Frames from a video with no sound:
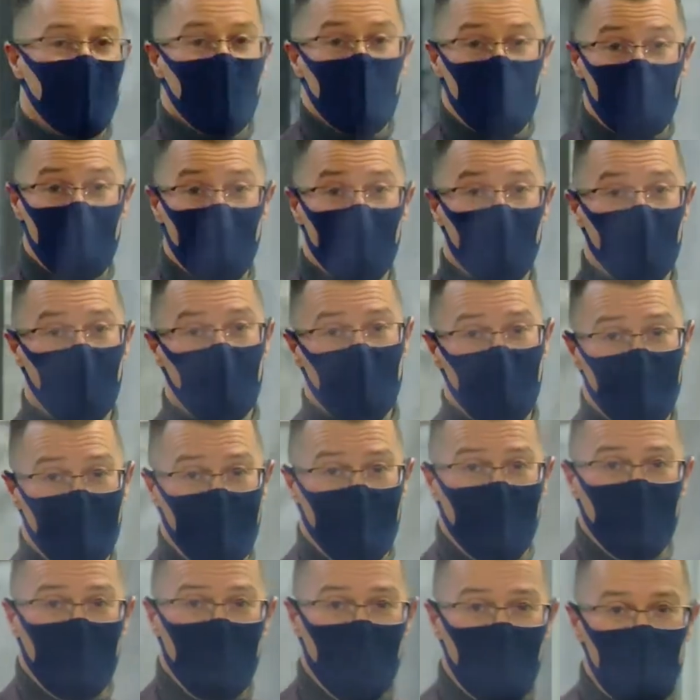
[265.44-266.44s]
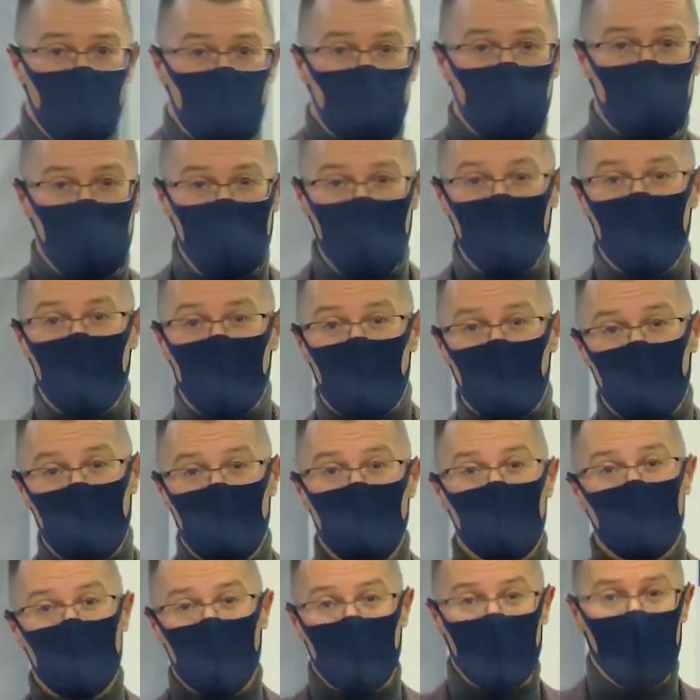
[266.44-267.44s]
So, now you've seen our
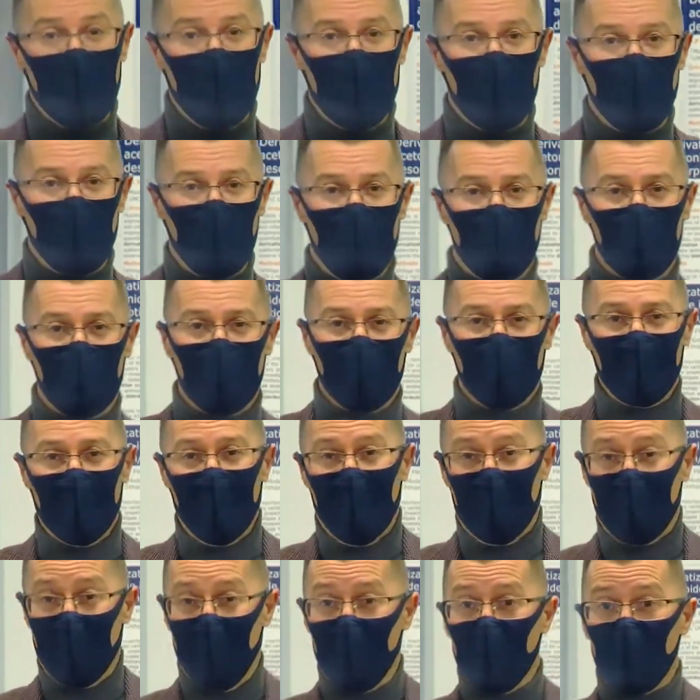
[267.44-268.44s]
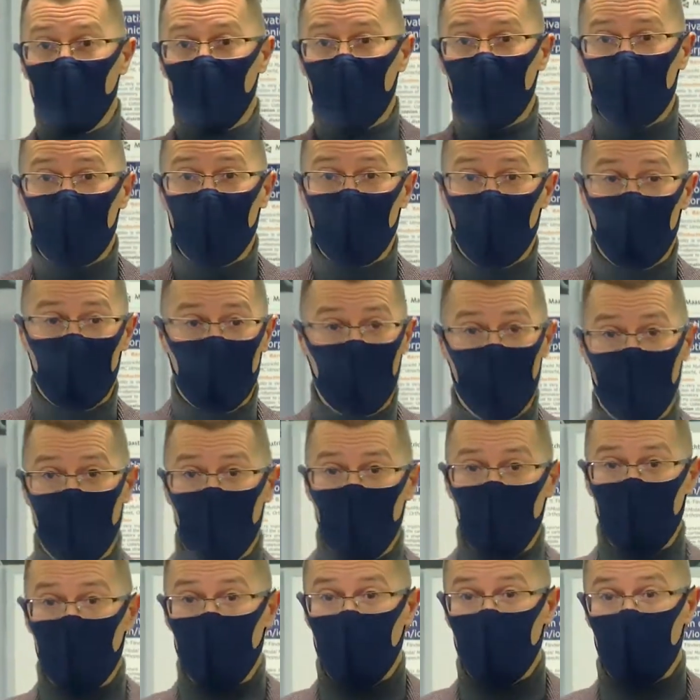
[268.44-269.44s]
clinical lab here. Now I want to take you
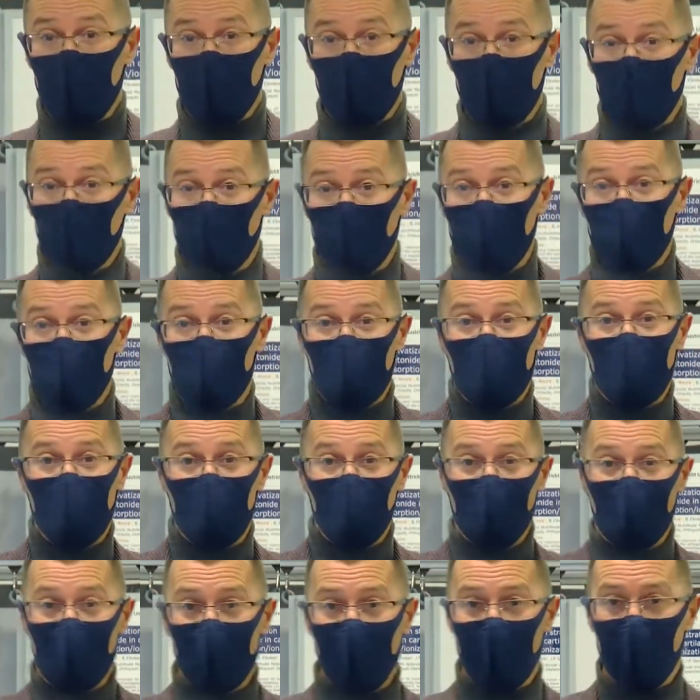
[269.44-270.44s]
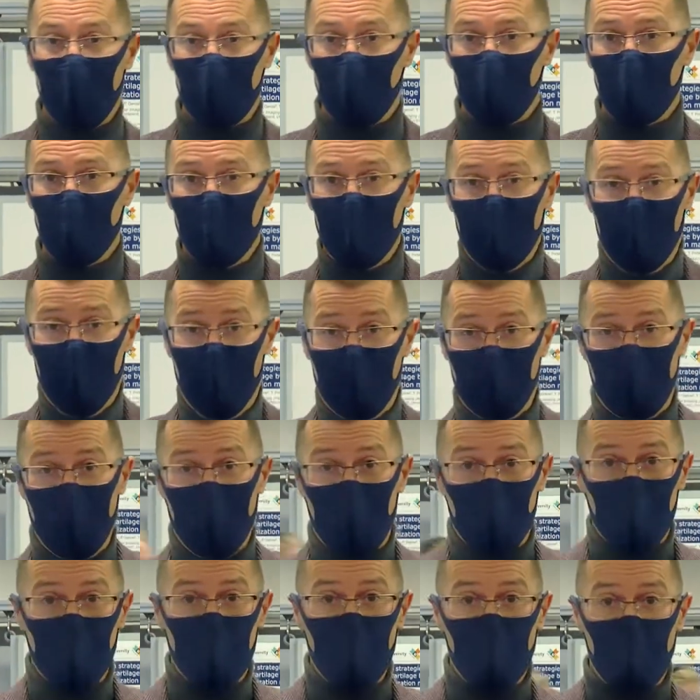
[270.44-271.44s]
downstairs to our engineering lab. And there
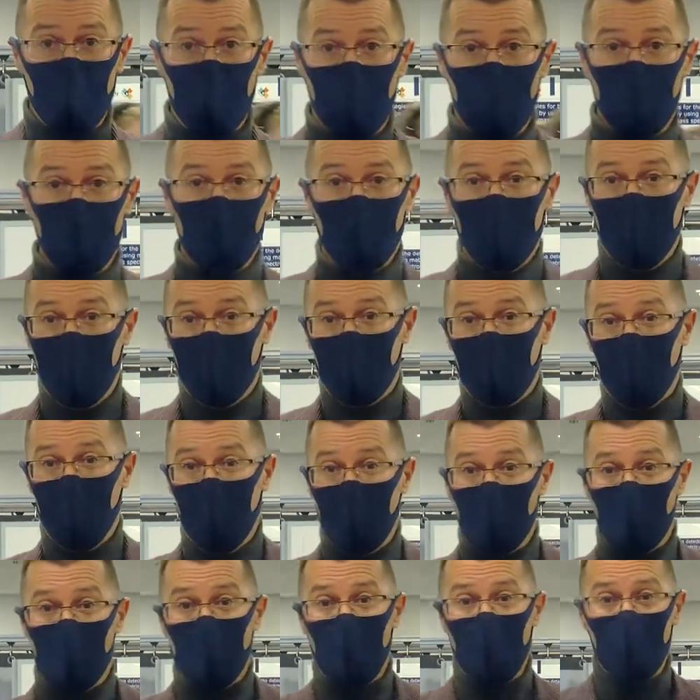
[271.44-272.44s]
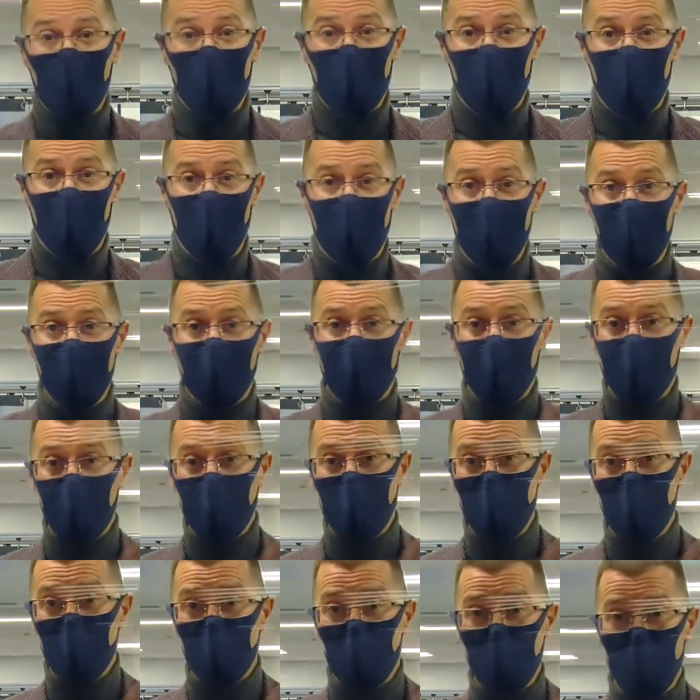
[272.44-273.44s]
we'll show you the most high-tech
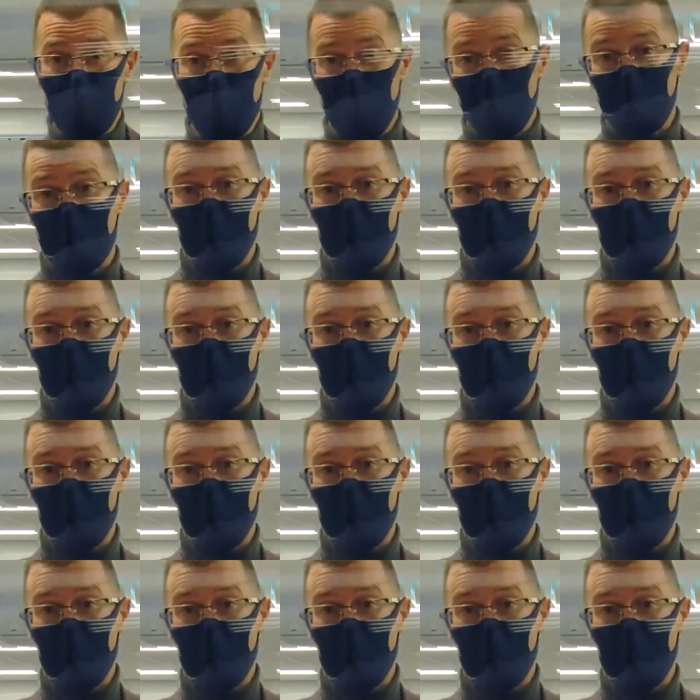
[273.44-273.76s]
imaging mass